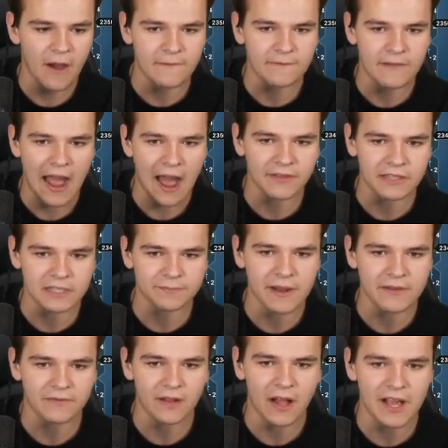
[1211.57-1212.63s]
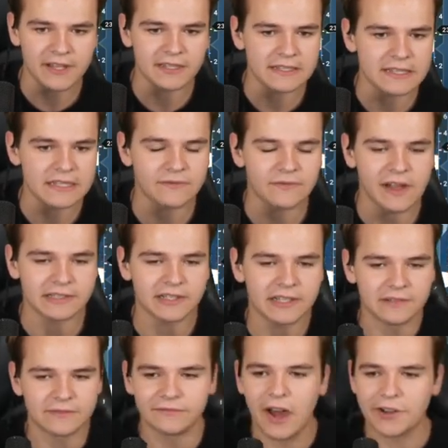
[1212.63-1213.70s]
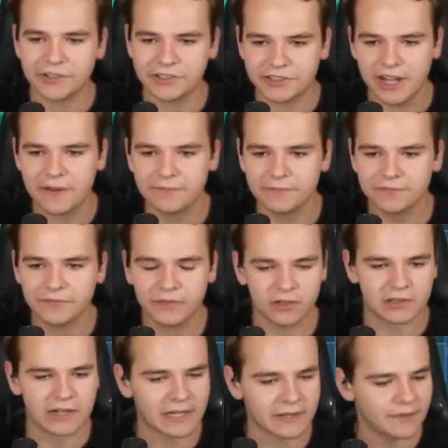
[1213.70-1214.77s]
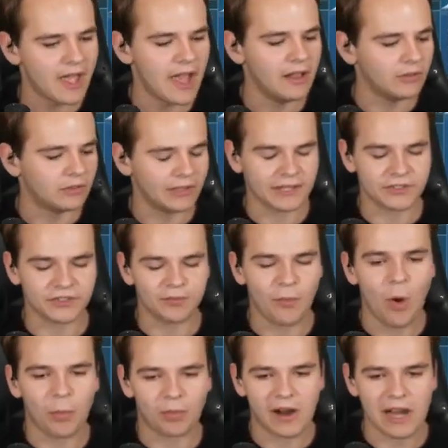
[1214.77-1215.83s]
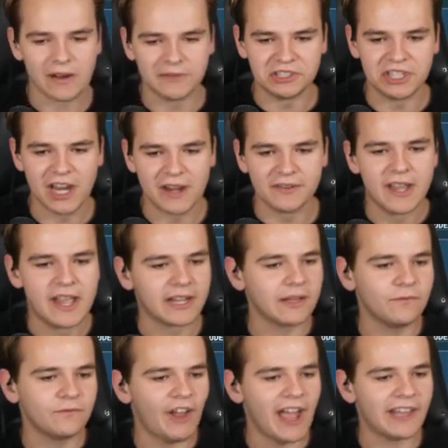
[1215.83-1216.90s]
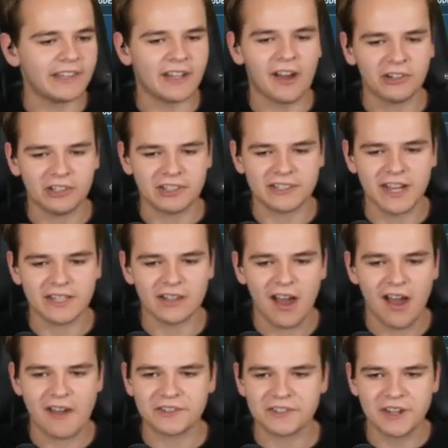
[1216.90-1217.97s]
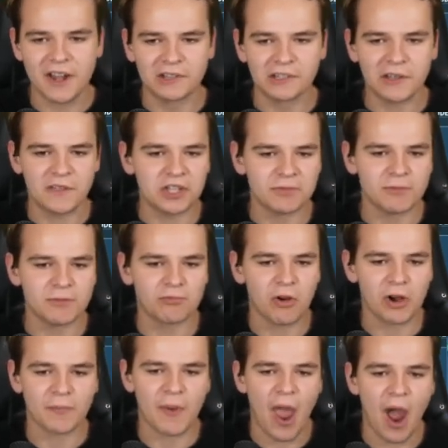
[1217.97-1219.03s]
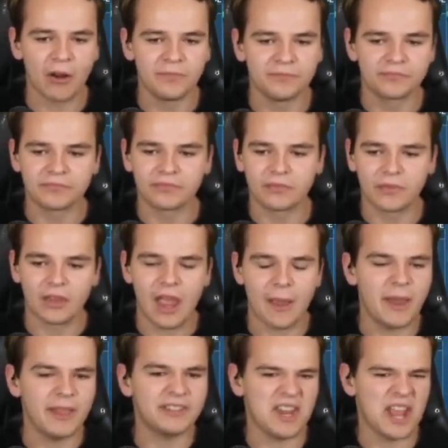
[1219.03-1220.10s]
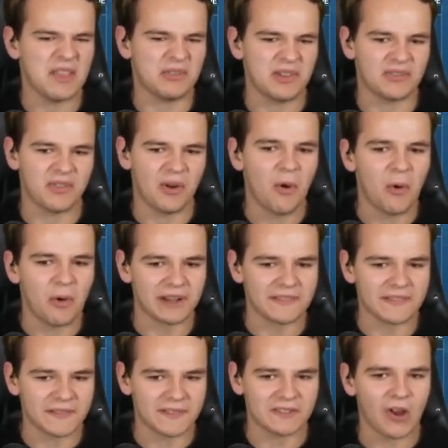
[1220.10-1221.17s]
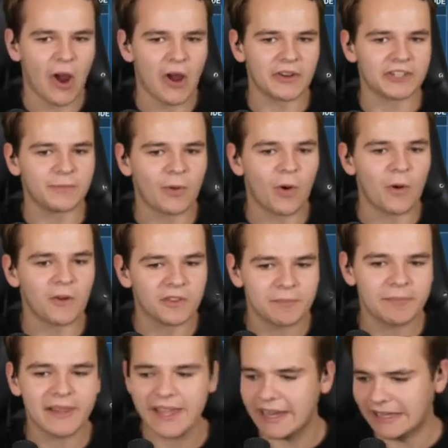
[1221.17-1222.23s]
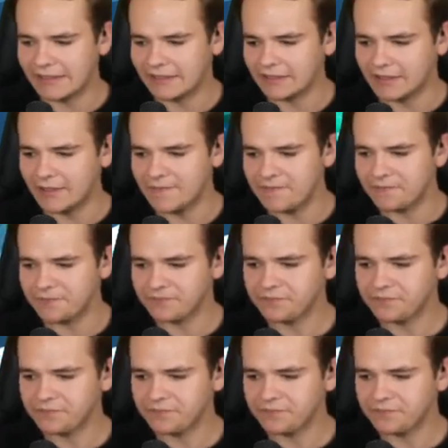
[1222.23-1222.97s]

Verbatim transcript: of how this plane flies because this flies like a fighter jet or like a or like a small private jet can fly at like 110 knots. Nothing to be worried about. I mean, it's an A330. This is not a small plane, you know.